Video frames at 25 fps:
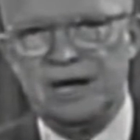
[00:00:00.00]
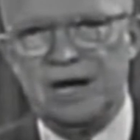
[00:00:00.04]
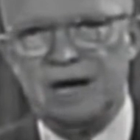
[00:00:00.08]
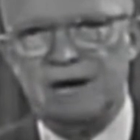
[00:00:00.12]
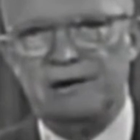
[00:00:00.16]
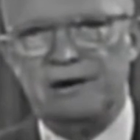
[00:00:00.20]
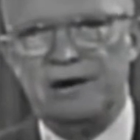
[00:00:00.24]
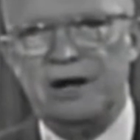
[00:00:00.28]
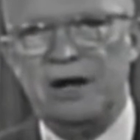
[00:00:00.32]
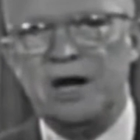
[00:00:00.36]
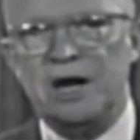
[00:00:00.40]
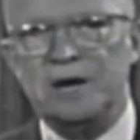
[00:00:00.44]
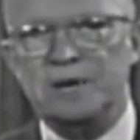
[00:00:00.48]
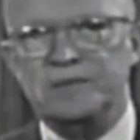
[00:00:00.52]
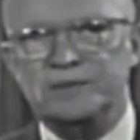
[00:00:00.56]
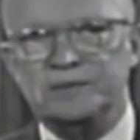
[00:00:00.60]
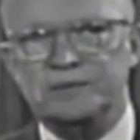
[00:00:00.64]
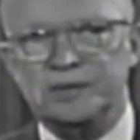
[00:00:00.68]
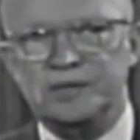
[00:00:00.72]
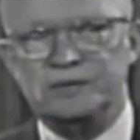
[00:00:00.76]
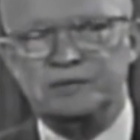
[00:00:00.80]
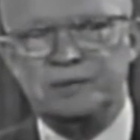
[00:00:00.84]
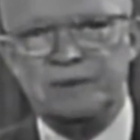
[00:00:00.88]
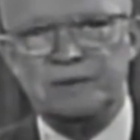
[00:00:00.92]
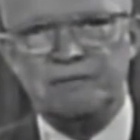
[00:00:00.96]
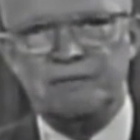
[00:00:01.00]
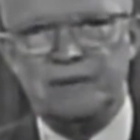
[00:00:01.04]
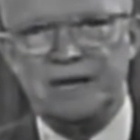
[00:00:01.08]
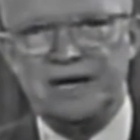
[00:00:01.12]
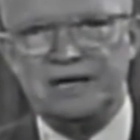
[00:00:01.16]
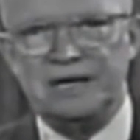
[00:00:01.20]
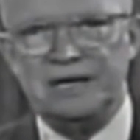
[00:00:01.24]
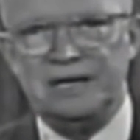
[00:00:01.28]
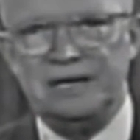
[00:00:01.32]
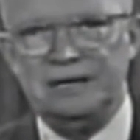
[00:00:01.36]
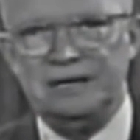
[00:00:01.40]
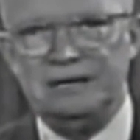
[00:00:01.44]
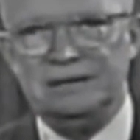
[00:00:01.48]
Our arms must be
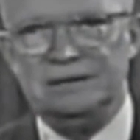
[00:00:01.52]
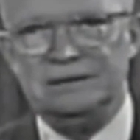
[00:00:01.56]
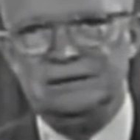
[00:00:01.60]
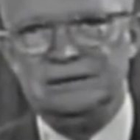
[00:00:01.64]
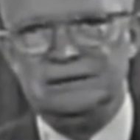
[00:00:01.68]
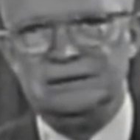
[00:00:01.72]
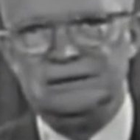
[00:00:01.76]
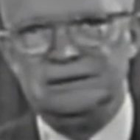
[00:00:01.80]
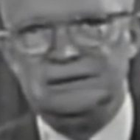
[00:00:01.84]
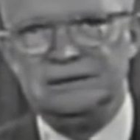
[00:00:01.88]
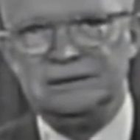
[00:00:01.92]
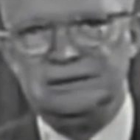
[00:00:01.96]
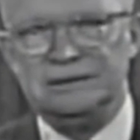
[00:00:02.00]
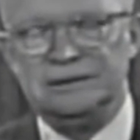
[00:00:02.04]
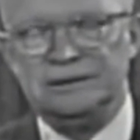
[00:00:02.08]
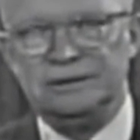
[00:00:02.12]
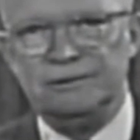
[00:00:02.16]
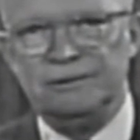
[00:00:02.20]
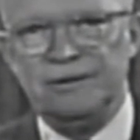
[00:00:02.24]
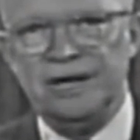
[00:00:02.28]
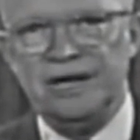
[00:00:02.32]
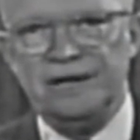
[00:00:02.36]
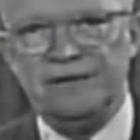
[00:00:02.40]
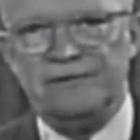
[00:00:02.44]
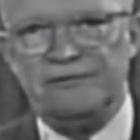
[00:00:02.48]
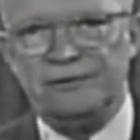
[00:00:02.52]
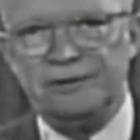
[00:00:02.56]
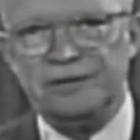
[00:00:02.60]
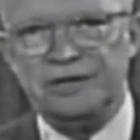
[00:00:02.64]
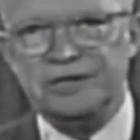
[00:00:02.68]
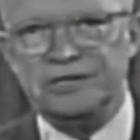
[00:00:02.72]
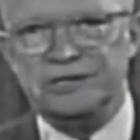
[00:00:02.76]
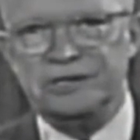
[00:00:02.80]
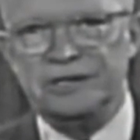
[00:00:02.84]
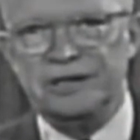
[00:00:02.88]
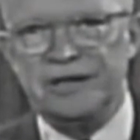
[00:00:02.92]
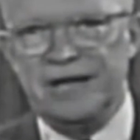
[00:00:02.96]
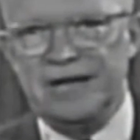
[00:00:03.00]
mighty, ready for
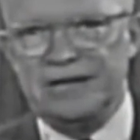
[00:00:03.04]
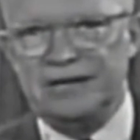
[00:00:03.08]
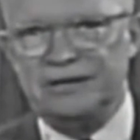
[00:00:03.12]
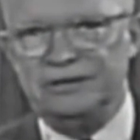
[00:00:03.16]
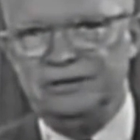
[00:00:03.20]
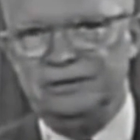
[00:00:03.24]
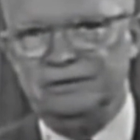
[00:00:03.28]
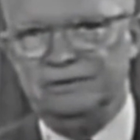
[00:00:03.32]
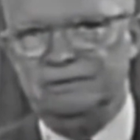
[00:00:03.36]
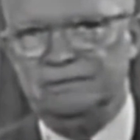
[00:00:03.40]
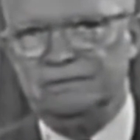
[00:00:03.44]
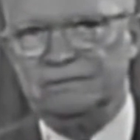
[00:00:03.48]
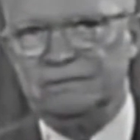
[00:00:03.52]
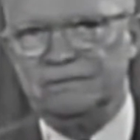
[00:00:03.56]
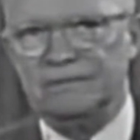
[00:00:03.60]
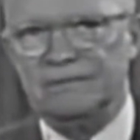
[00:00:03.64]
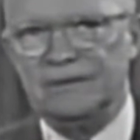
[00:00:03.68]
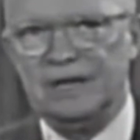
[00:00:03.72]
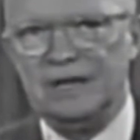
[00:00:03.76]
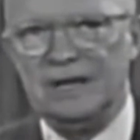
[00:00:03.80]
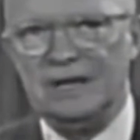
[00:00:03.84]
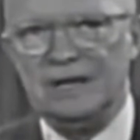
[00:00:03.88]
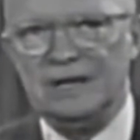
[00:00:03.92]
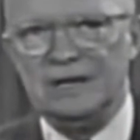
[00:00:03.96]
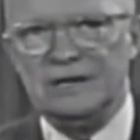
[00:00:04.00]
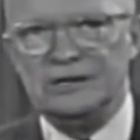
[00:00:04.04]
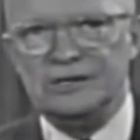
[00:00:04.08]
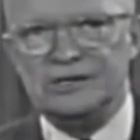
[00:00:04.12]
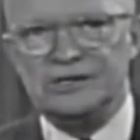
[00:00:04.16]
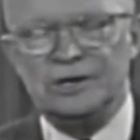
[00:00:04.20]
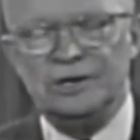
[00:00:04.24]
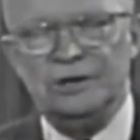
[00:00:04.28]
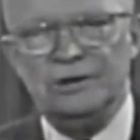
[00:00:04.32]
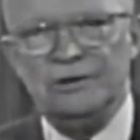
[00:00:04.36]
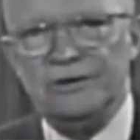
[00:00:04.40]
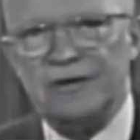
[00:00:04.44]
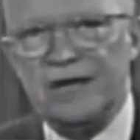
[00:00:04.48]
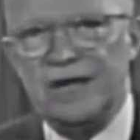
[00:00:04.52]
instant action,
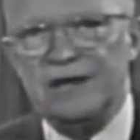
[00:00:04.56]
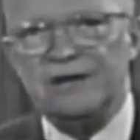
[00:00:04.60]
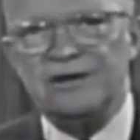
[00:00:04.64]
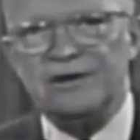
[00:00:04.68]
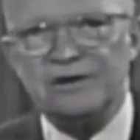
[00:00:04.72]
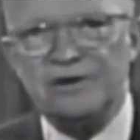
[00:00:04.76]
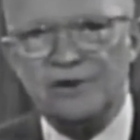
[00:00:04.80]
so that